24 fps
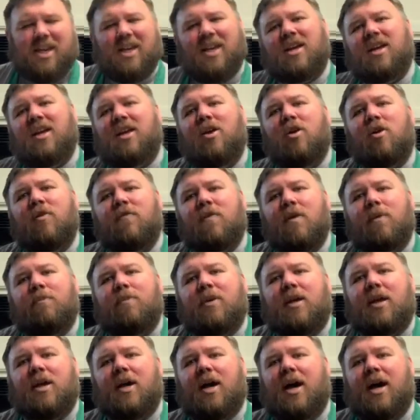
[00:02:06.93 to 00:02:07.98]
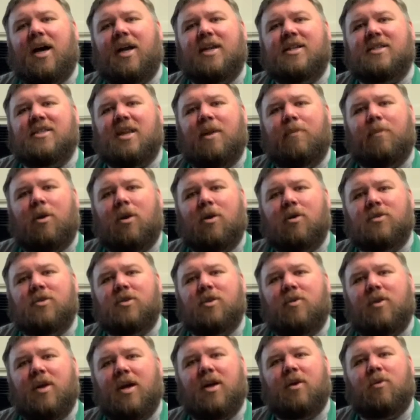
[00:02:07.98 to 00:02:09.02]
if I'm being honest, I'm also
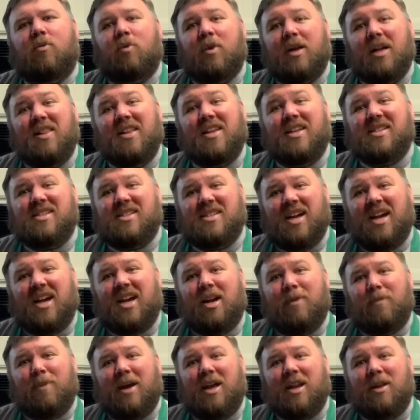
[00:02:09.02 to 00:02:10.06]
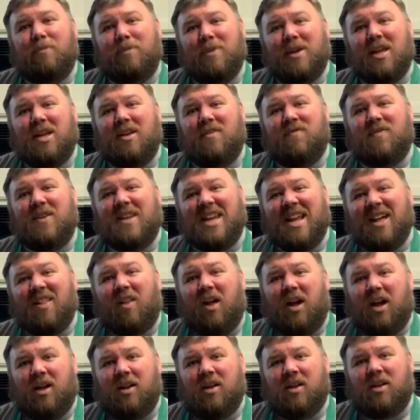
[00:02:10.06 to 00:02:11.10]
not real excited about it being
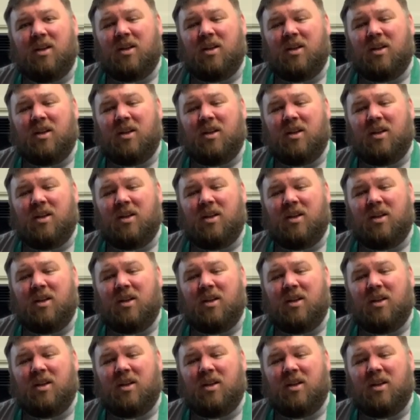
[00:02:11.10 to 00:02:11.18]
vanilla.